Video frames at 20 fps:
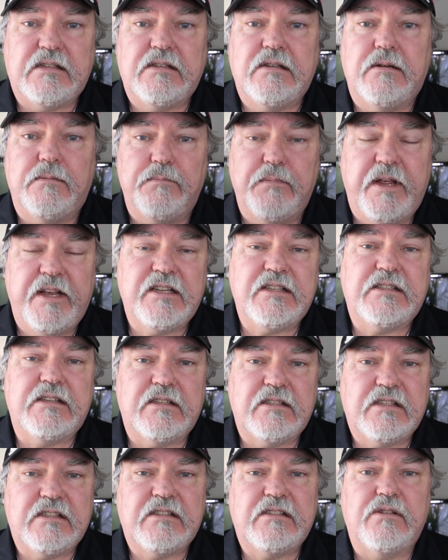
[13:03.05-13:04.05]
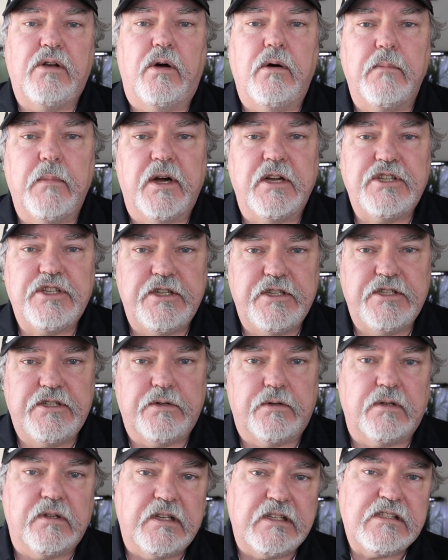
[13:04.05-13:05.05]
that makes it so much
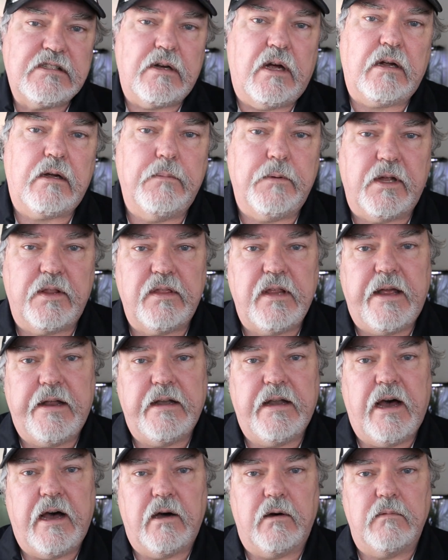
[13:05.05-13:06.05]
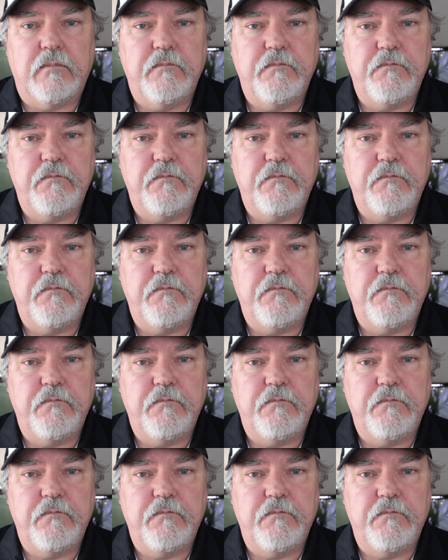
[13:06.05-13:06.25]
easier. Let's talk about that now.